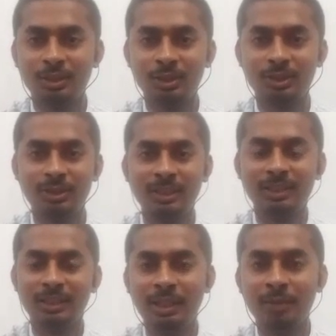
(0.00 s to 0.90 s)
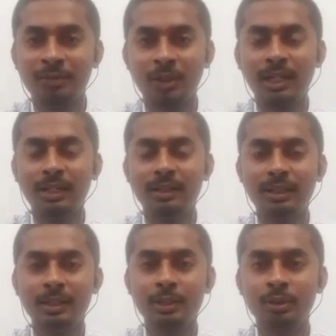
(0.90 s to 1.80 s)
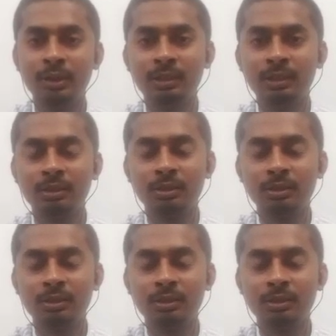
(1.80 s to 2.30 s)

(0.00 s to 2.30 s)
So I and there was in